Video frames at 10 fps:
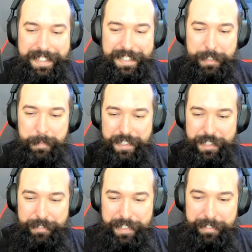it's a
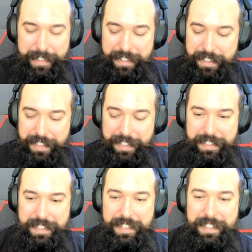bunch of different
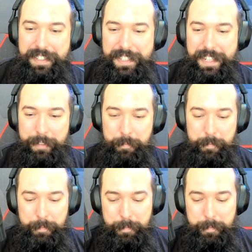things at the same